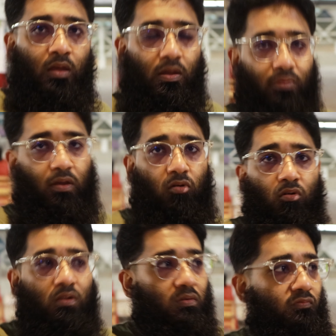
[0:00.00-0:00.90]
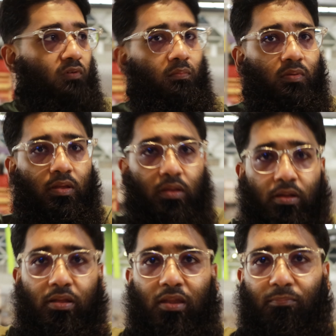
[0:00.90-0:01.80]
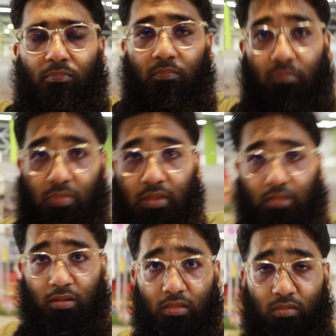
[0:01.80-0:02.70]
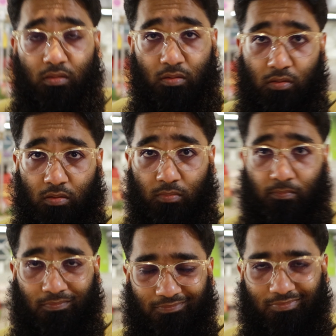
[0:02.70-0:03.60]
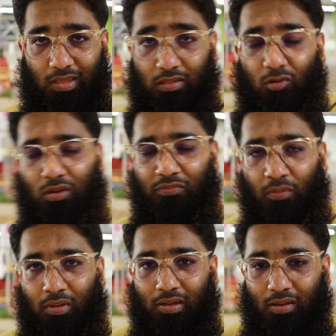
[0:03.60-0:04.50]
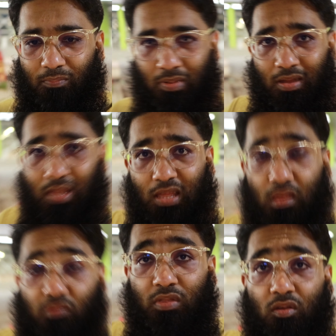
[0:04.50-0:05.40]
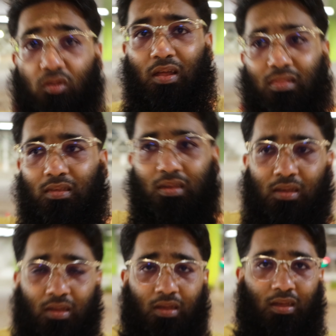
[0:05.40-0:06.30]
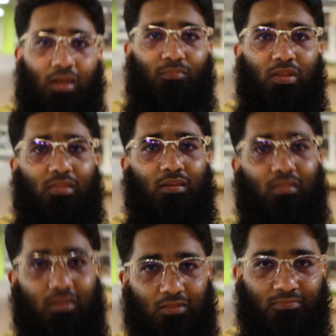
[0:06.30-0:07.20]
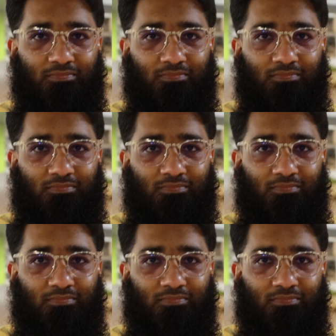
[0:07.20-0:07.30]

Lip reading: If I hold from the grip, this is I hold it from the grip, and this is with the Ulanzi MT-16.